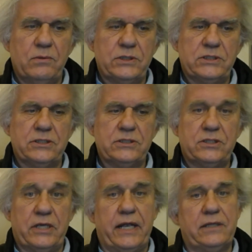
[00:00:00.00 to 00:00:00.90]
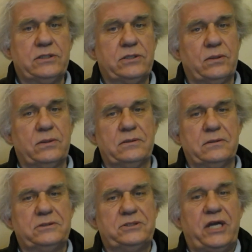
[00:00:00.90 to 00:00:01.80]
which is a
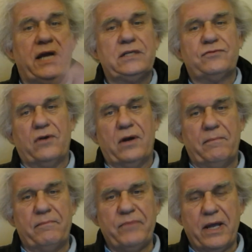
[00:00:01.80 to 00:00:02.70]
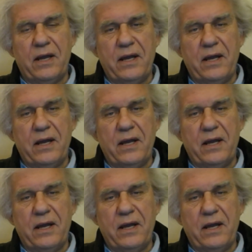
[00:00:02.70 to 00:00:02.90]
total change from